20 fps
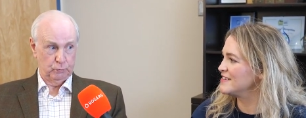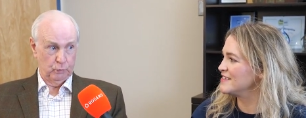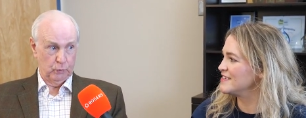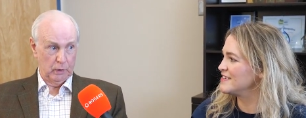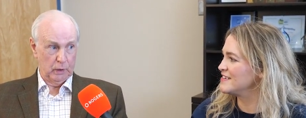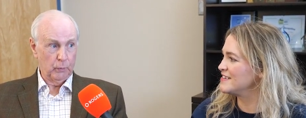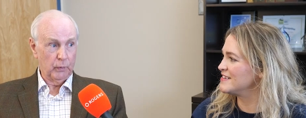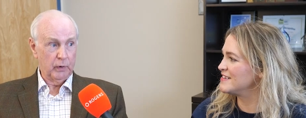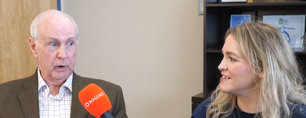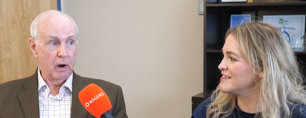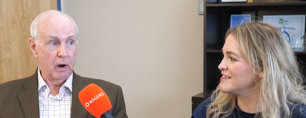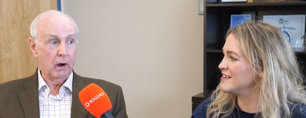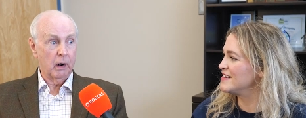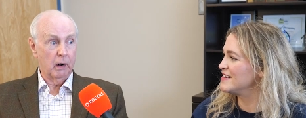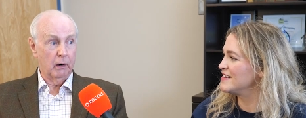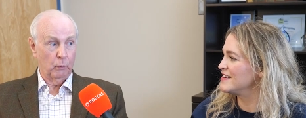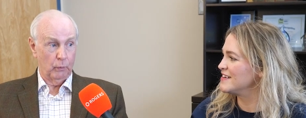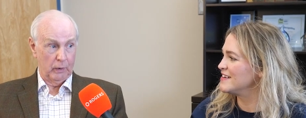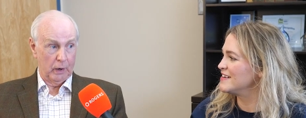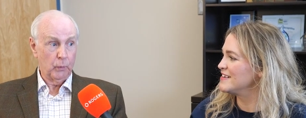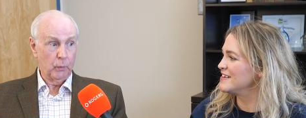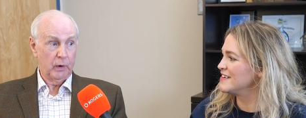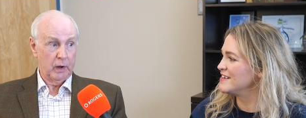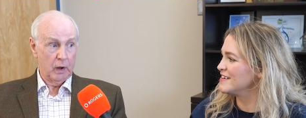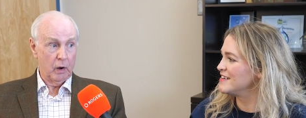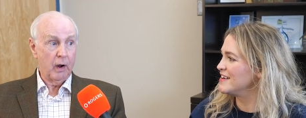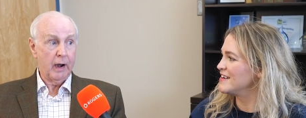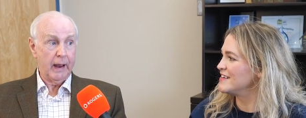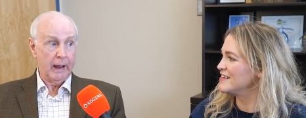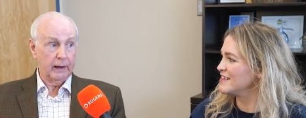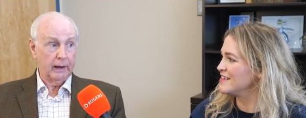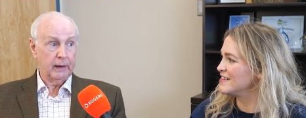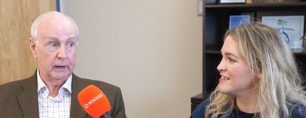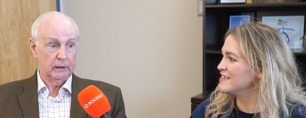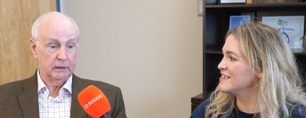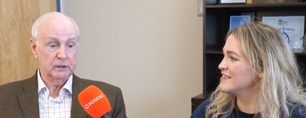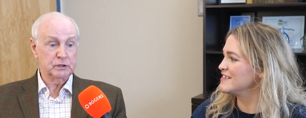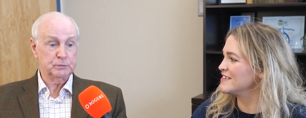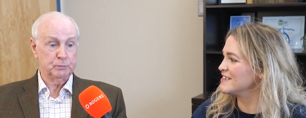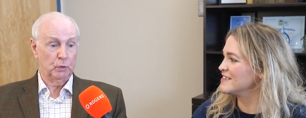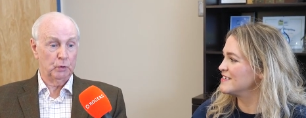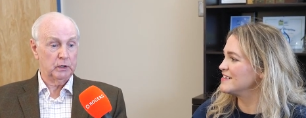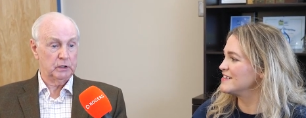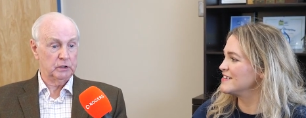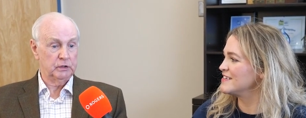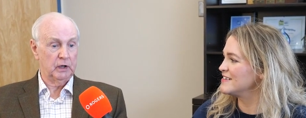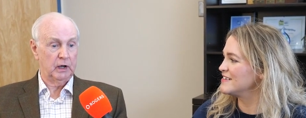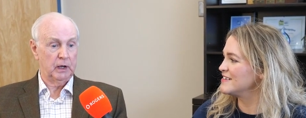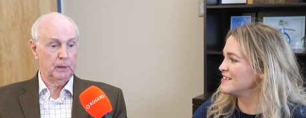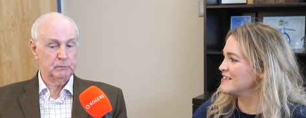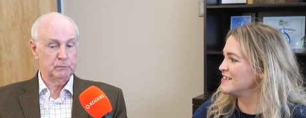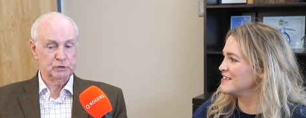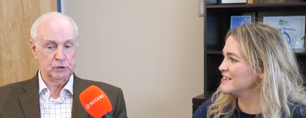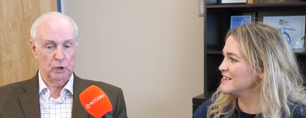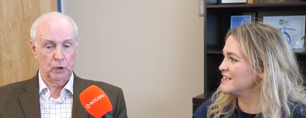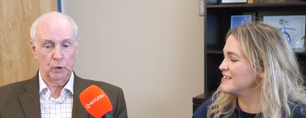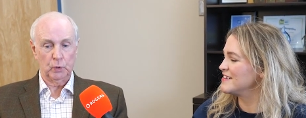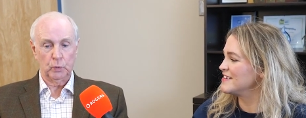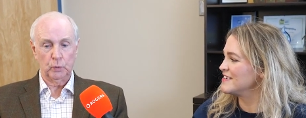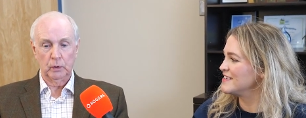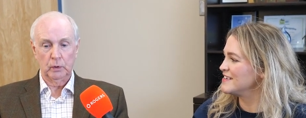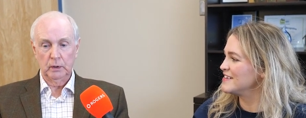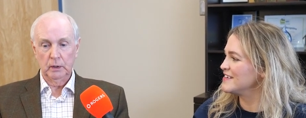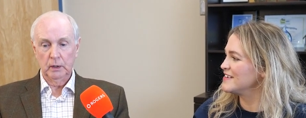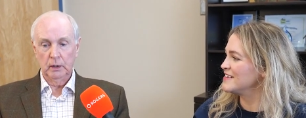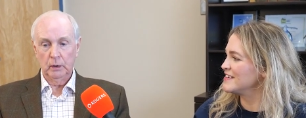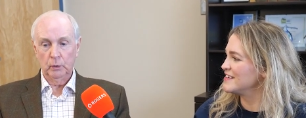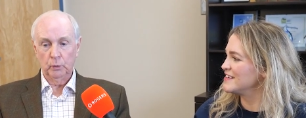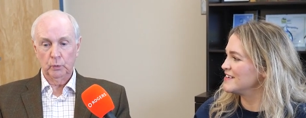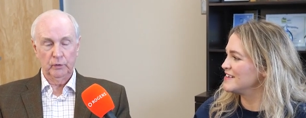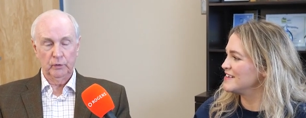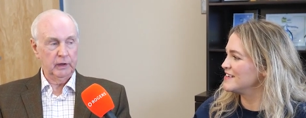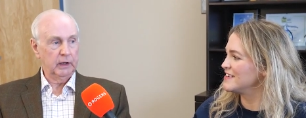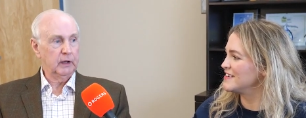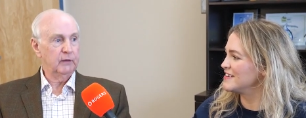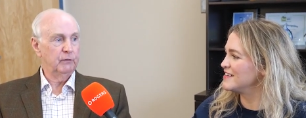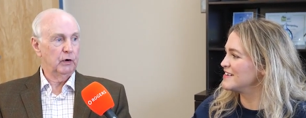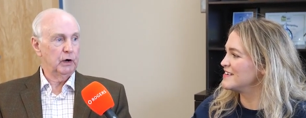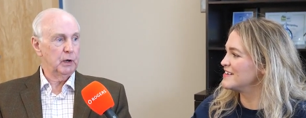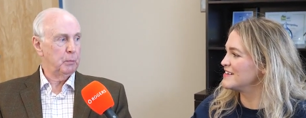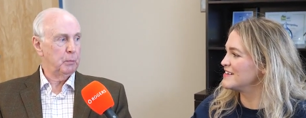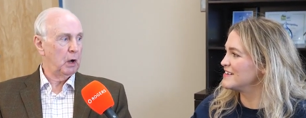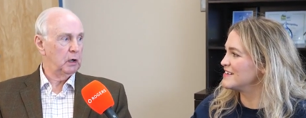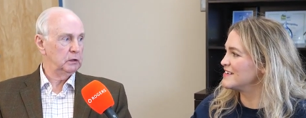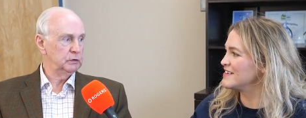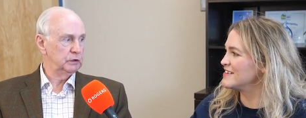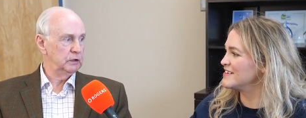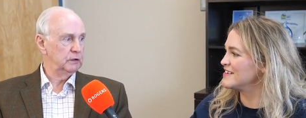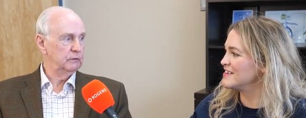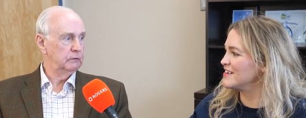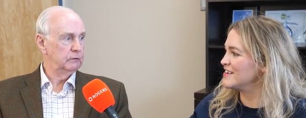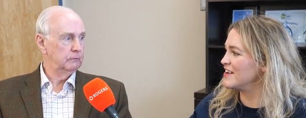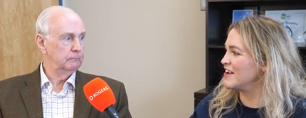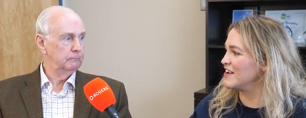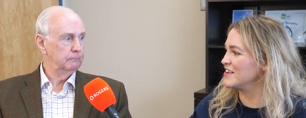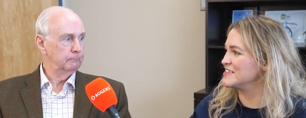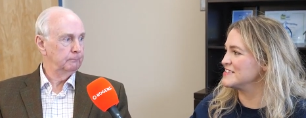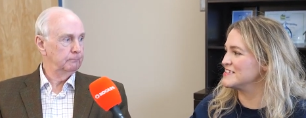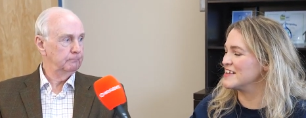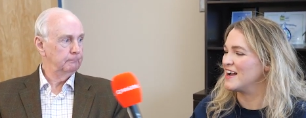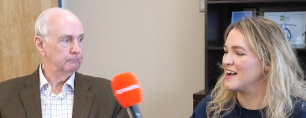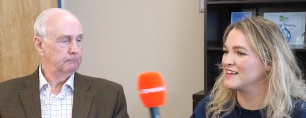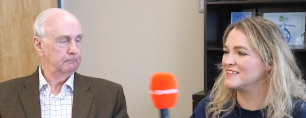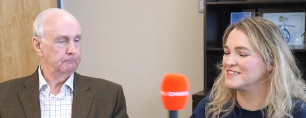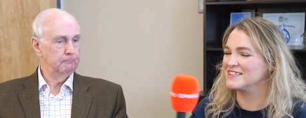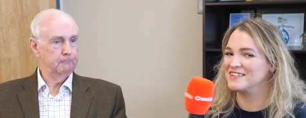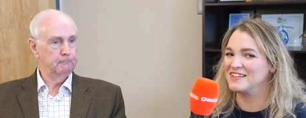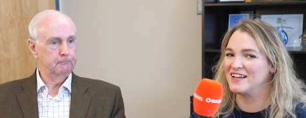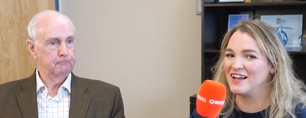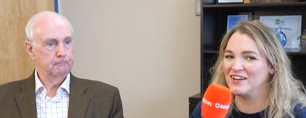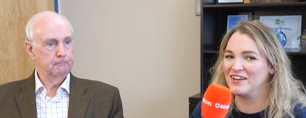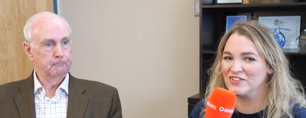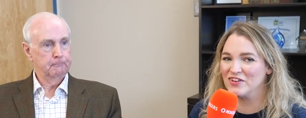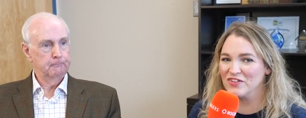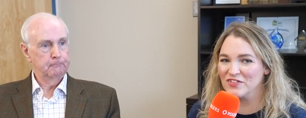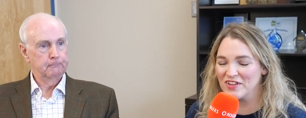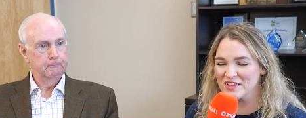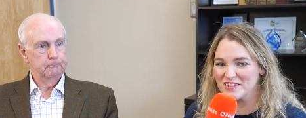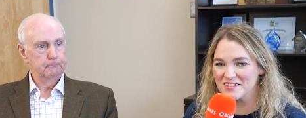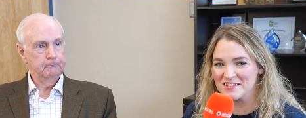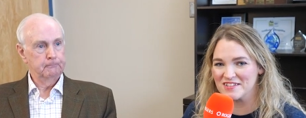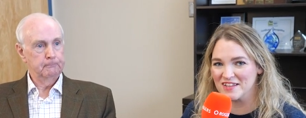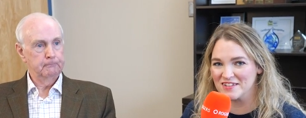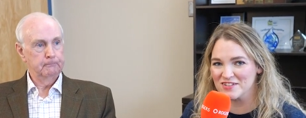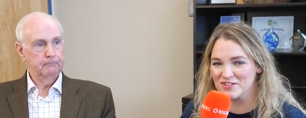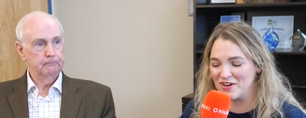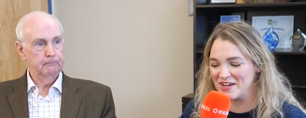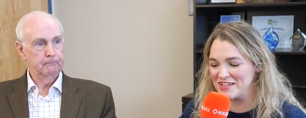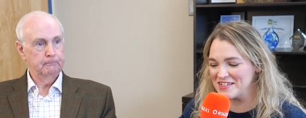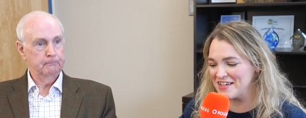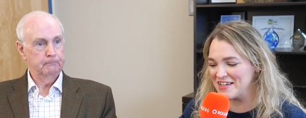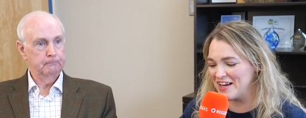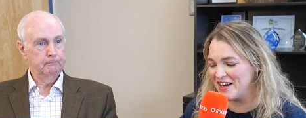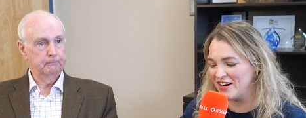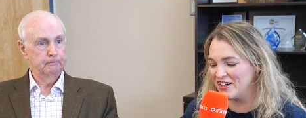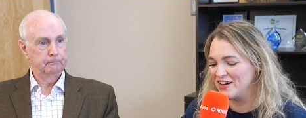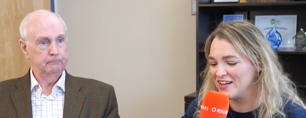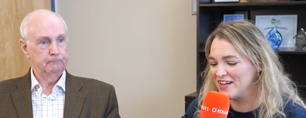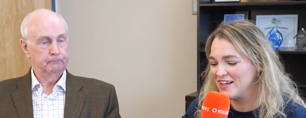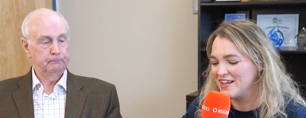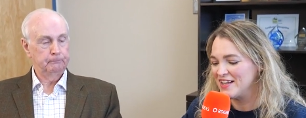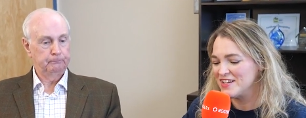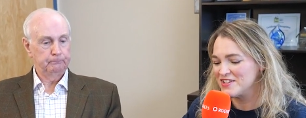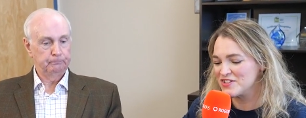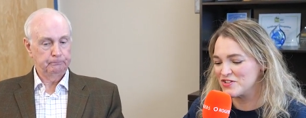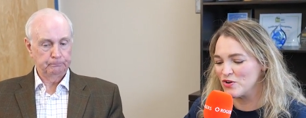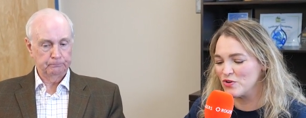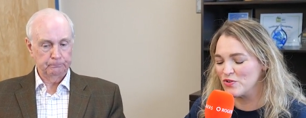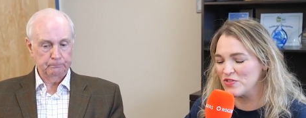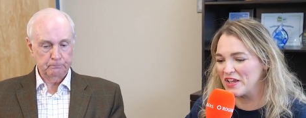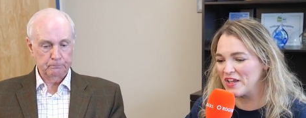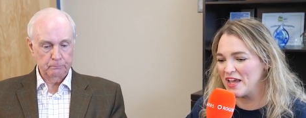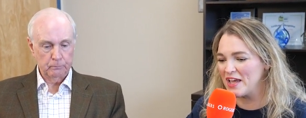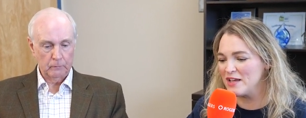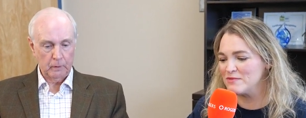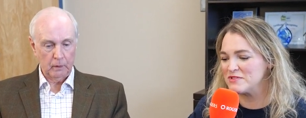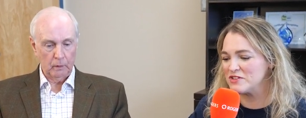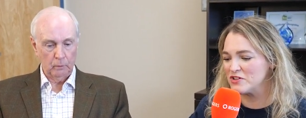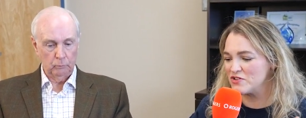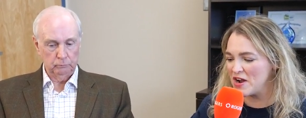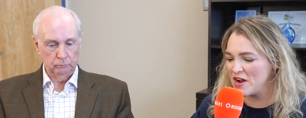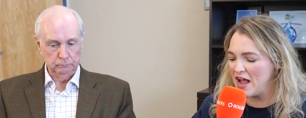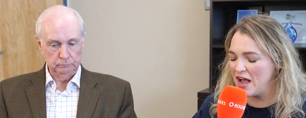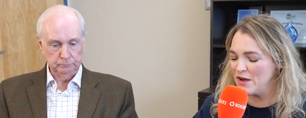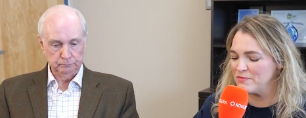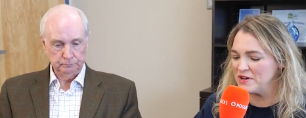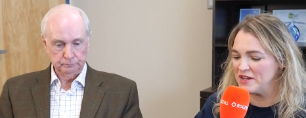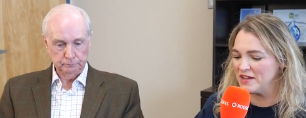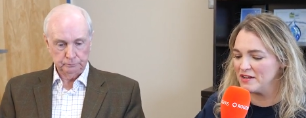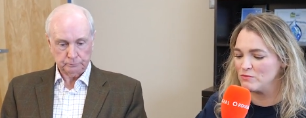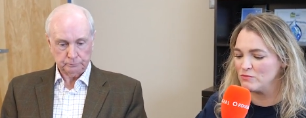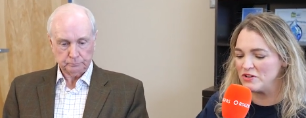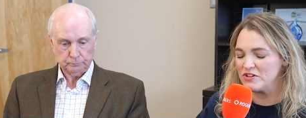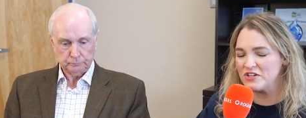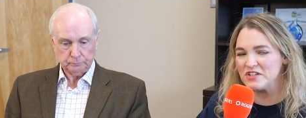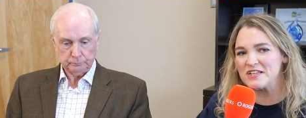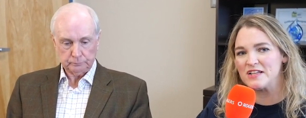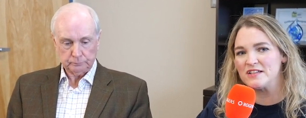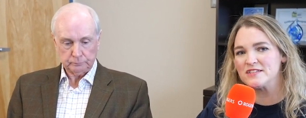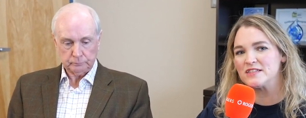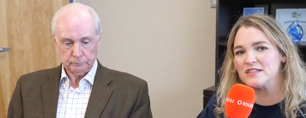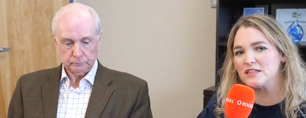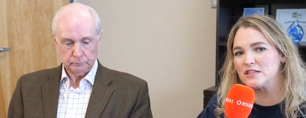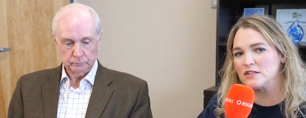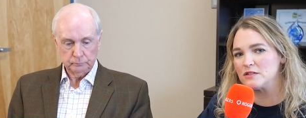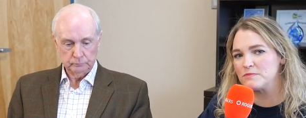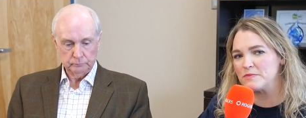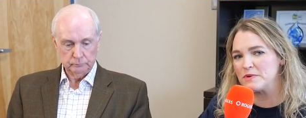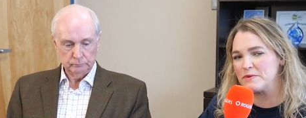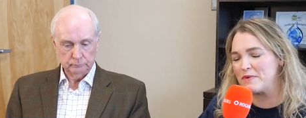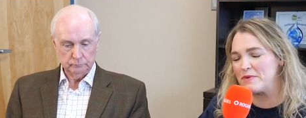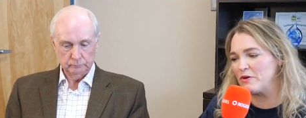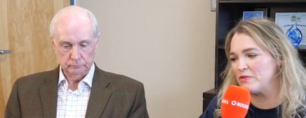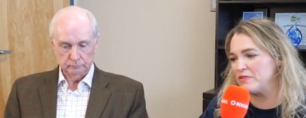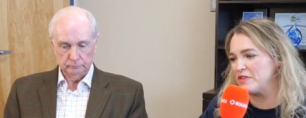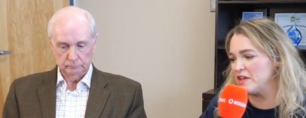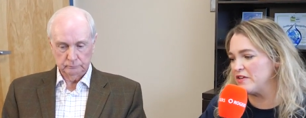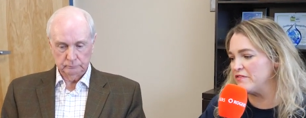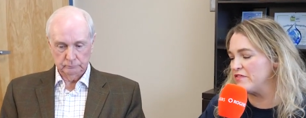Speaker 1: where we are, where we are at at this point in time. So we're thinking very positive.
Speaker 2: Exactly. Yeah. No, that's that's great to hear. So the games that are happening. Why don't you tell us a little bit about the